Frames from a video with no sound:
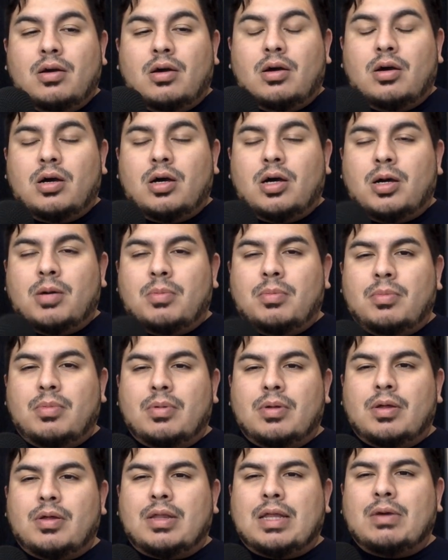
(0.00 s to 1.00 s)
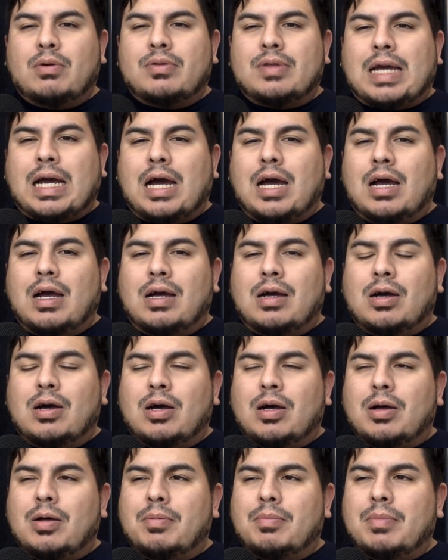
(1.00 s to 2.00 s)
I think it was
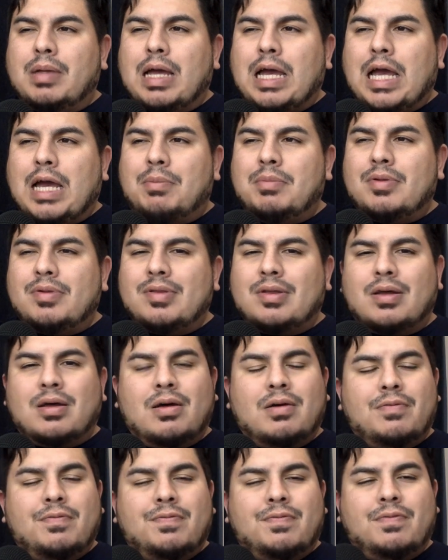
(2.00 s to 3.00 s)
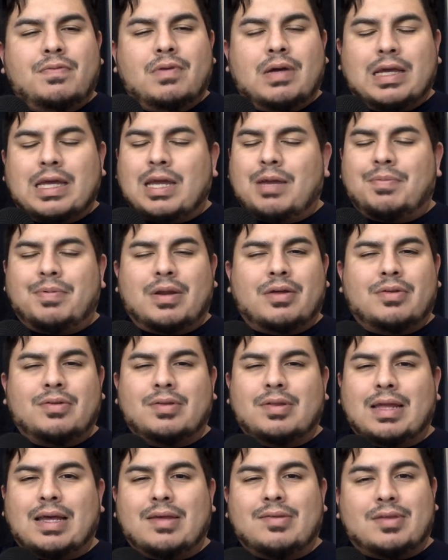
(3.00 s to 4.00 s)
Amazdov. I can't pronounce
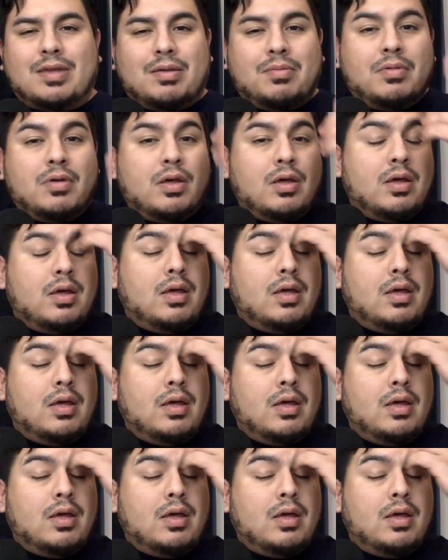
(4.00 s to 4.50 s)
his last name.